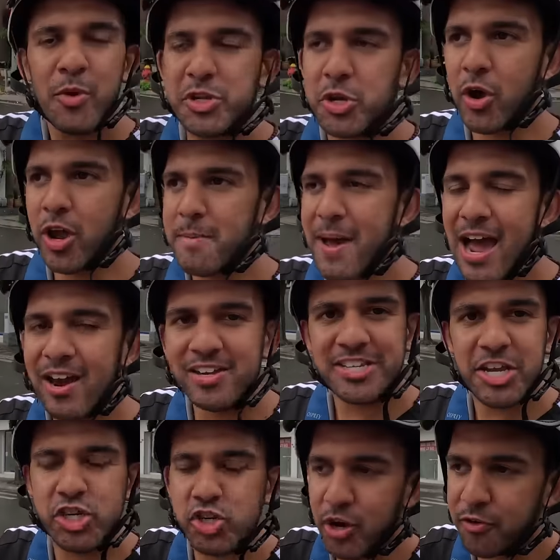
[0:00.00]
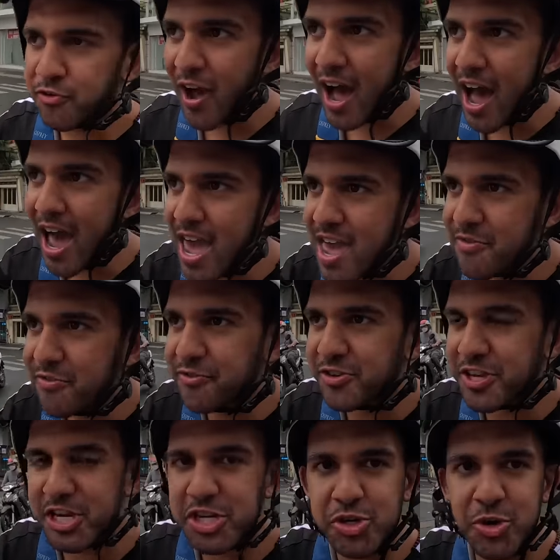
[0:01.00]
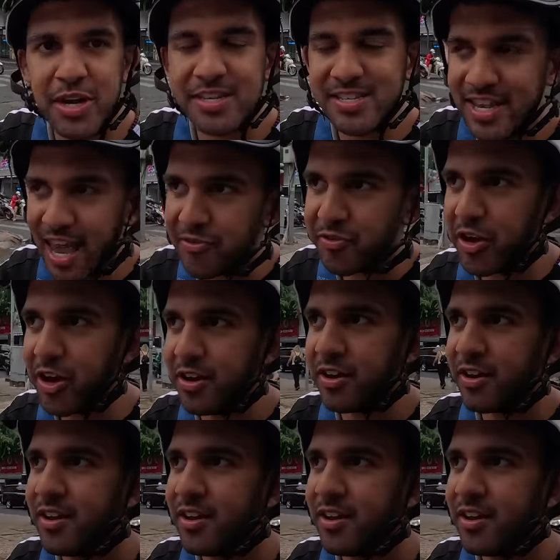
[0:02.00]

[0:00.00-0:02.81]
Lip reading: we're talking about District 5, District 7,